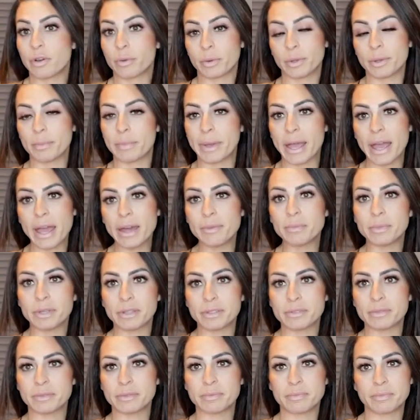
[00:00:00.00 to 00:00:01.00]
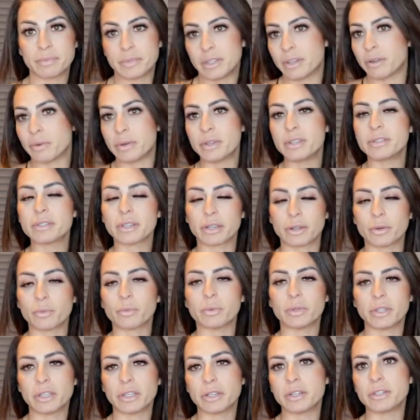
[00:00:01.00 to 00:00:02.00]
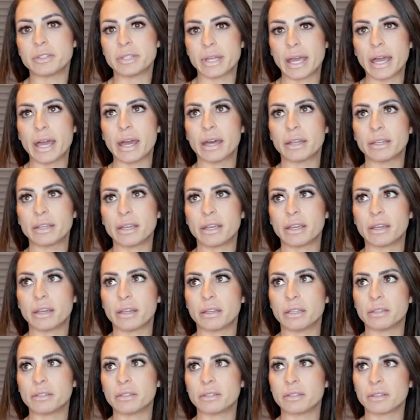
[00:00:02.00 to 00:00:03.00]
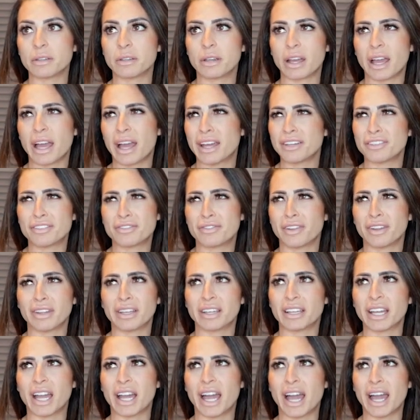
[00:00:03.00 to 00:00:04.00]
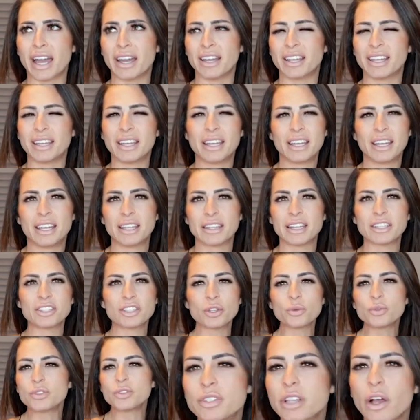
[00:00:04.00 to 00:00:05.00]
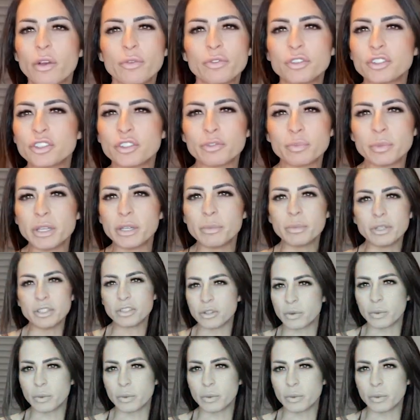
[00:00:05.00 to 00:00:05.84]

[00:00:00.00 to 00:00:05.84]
felt really bad because, you know, he's like a really good dad. And I just felt like that's so selfish of me to be